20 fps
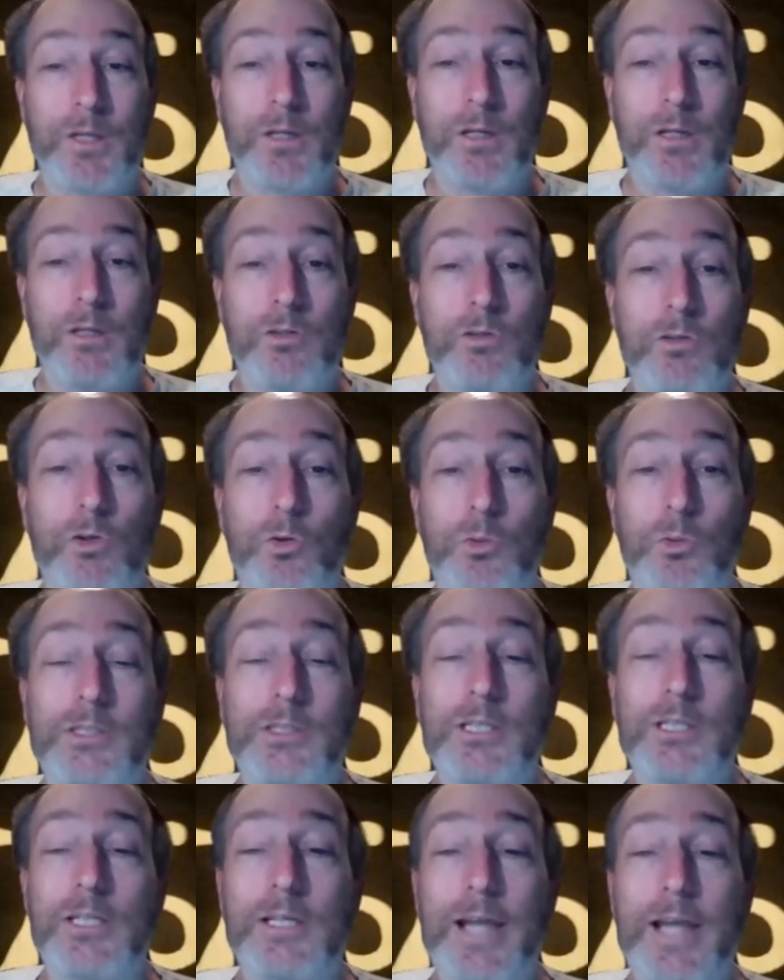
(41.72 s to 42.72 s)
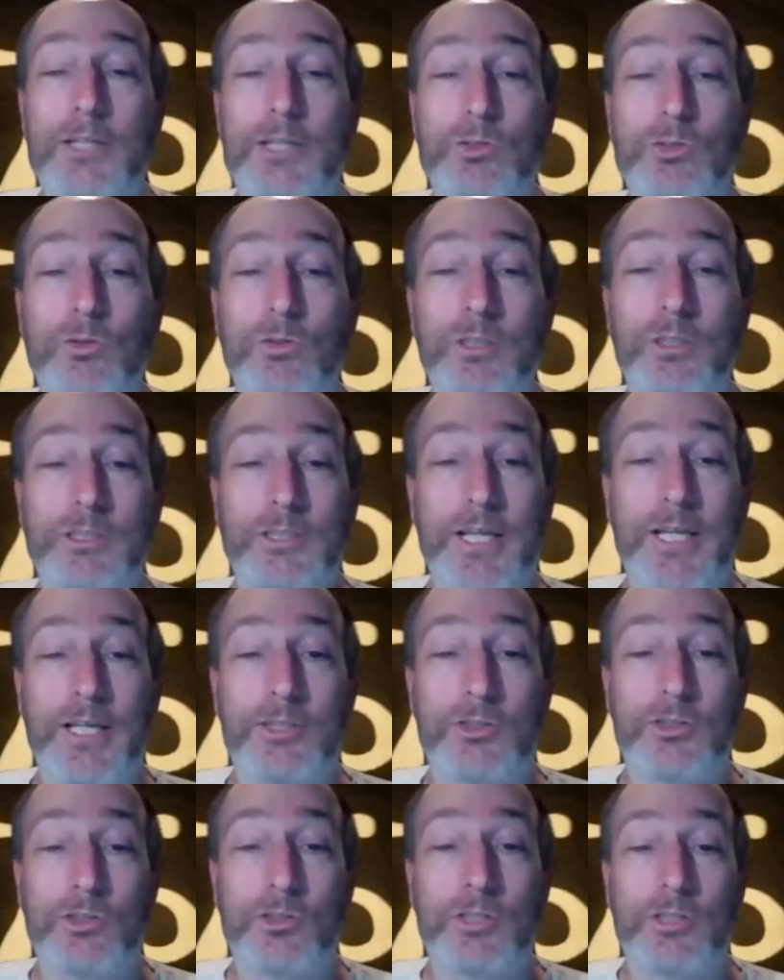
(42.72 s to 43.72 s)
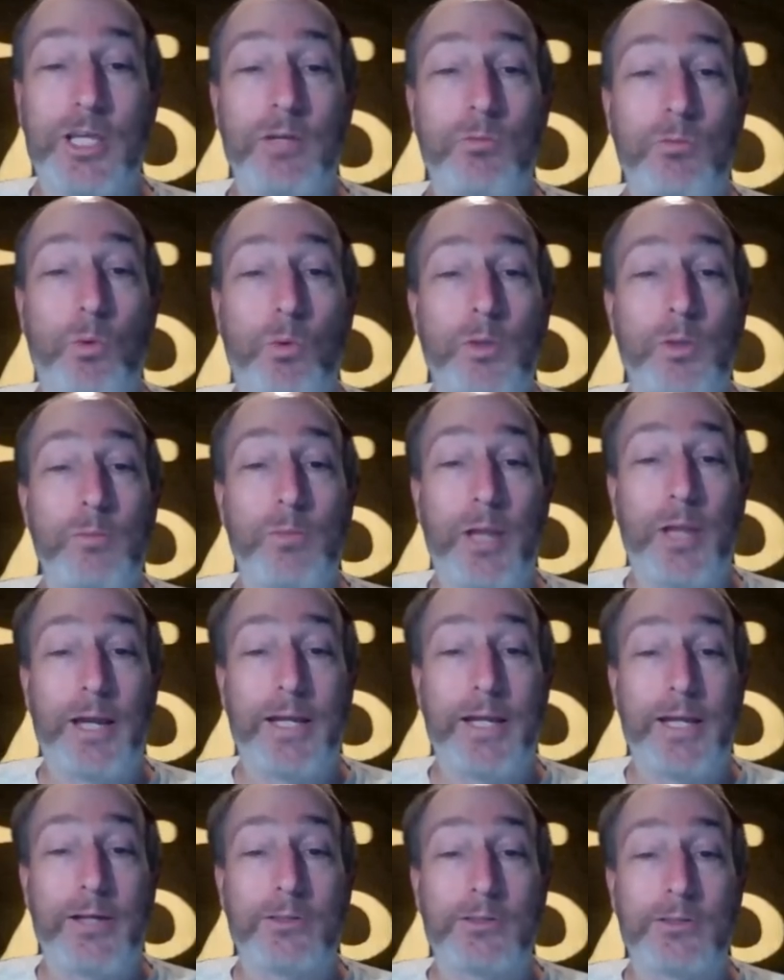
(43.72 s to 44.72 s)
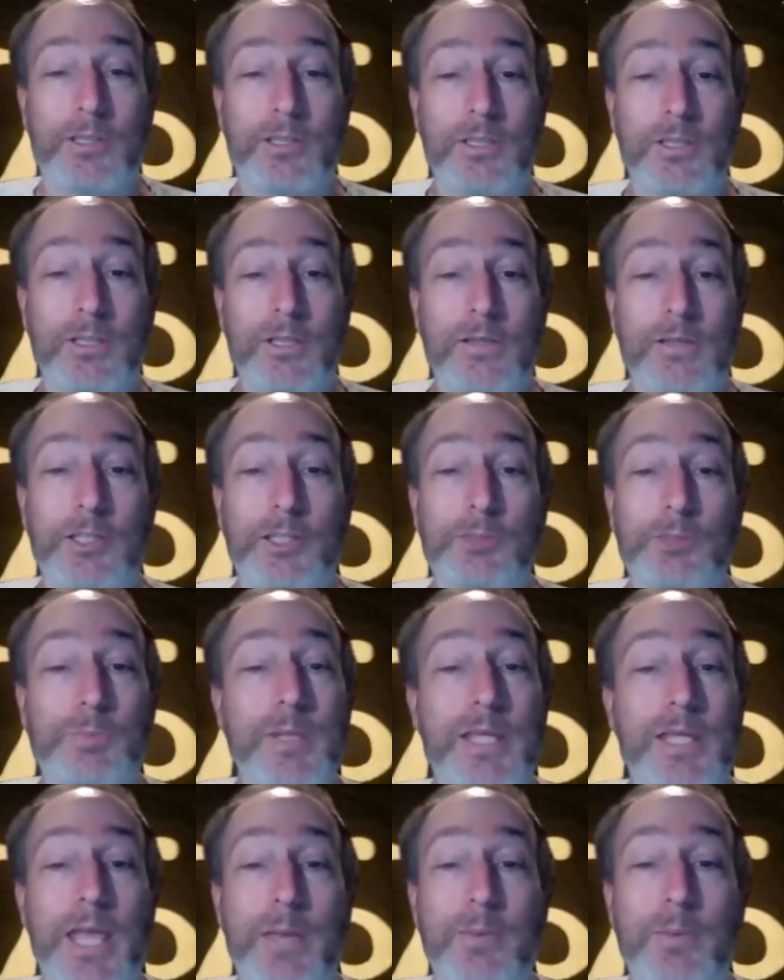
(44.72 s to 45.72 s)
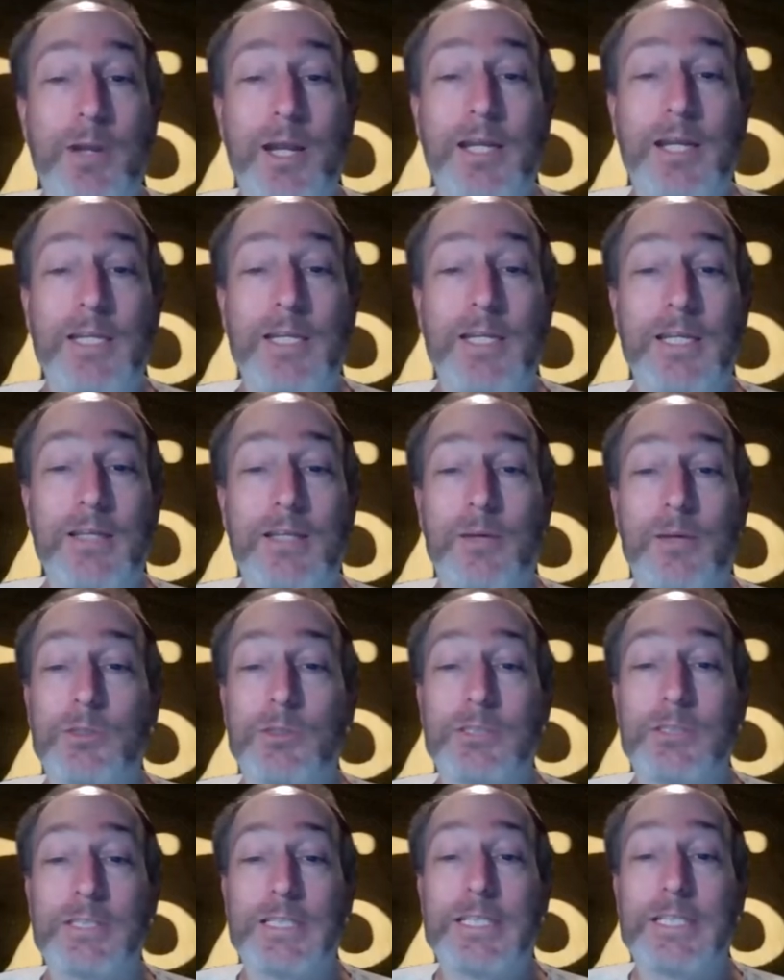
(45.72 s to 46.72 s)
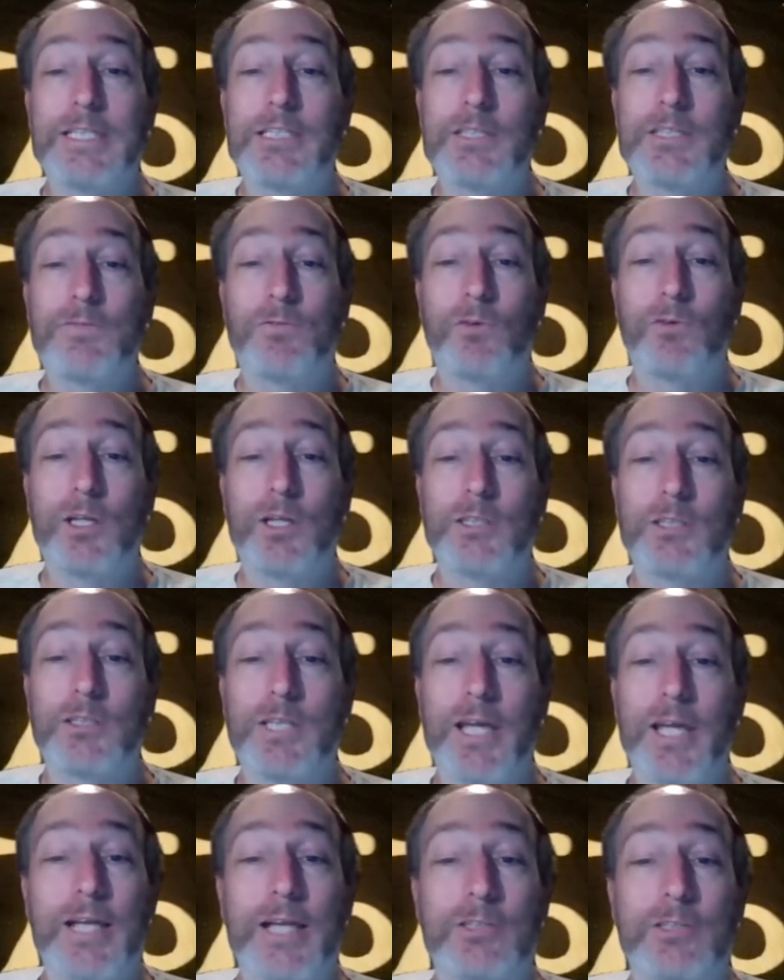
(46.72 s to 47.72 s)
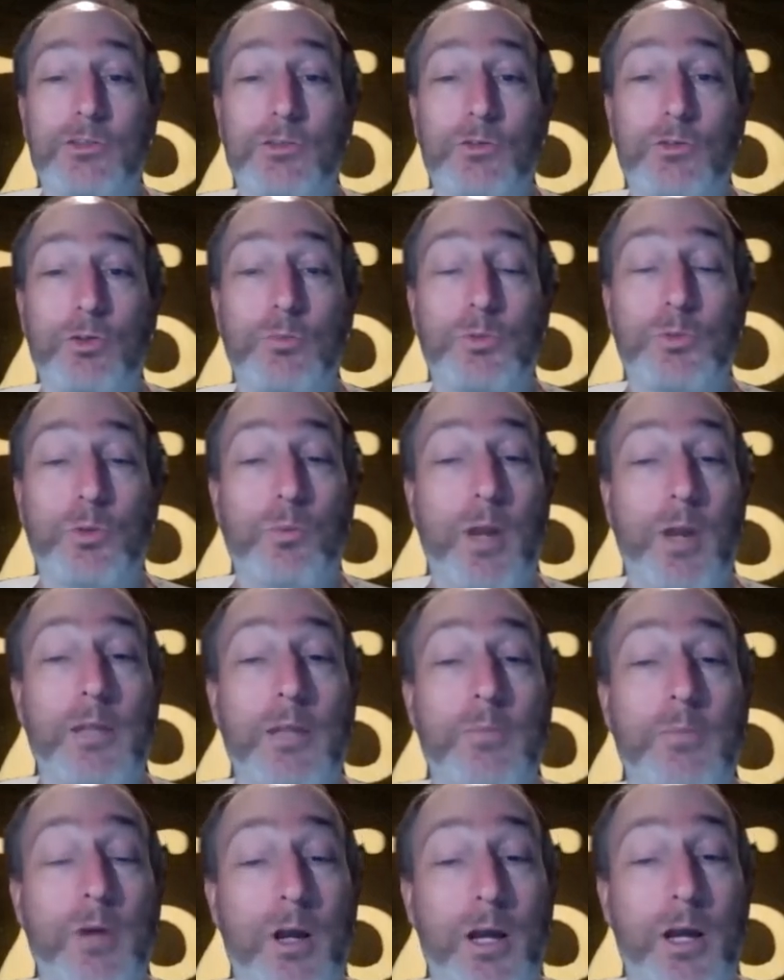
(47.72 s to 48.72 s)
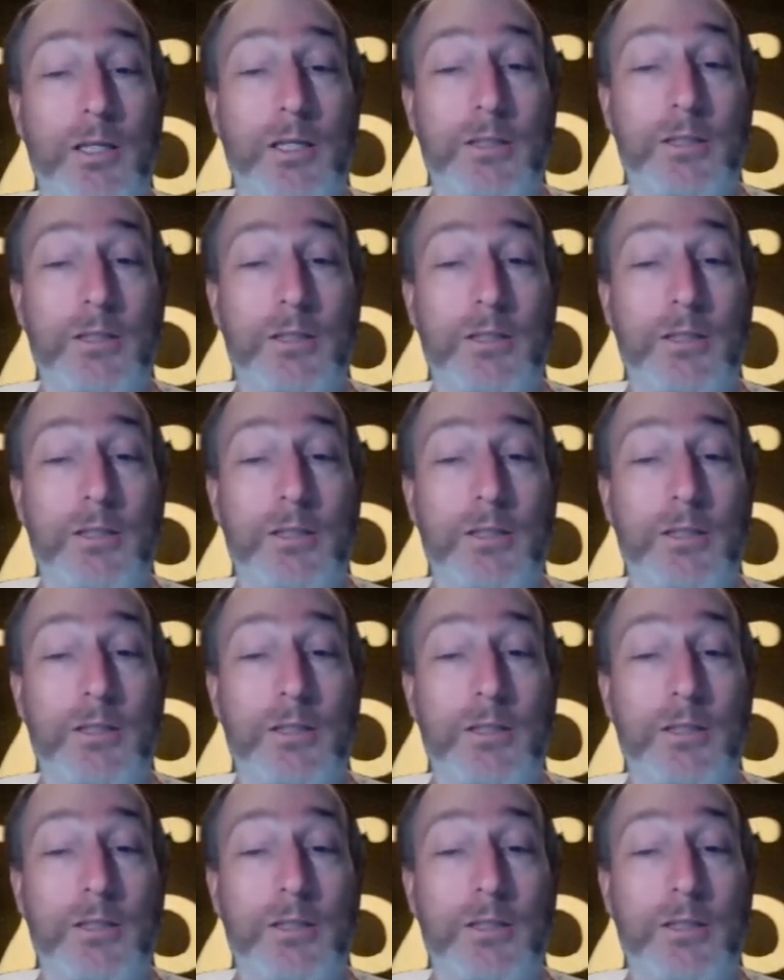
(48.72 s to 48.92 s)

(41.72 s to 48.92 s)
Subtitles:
Due to recent natural disasters and rolling blackouts, this became an idea that was easy for us as a group to rally behind.